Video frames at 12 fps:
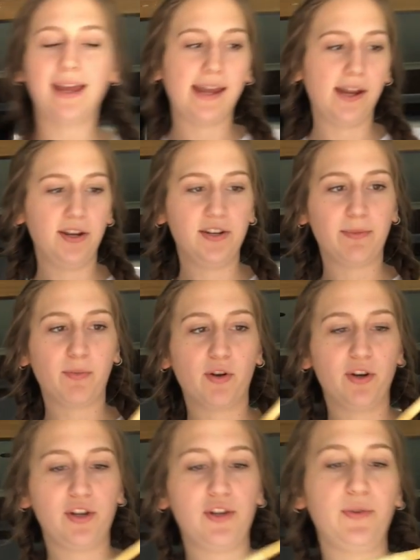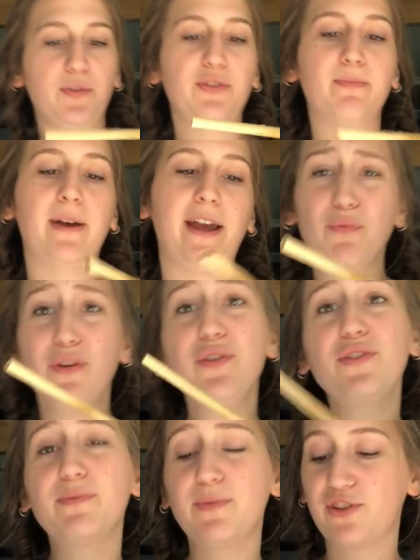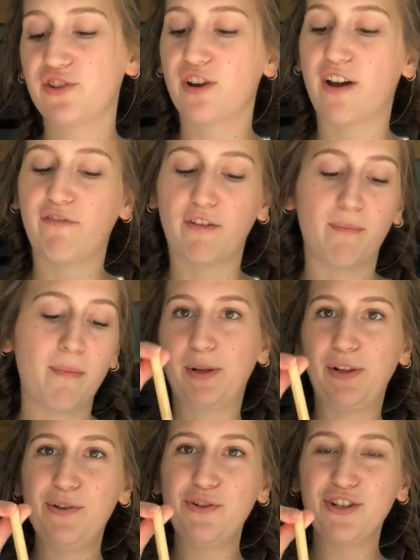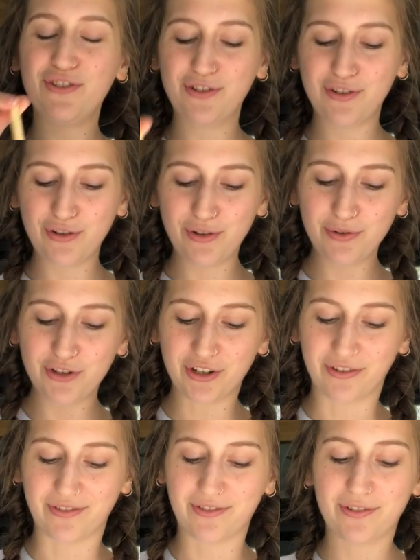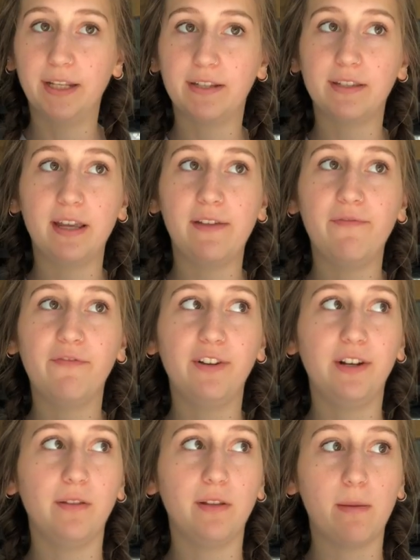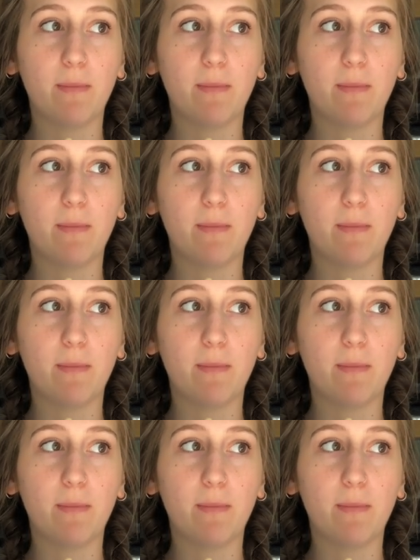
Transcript: And I'm gonna use my reusable straw from Pollution Solutions. That's infinitely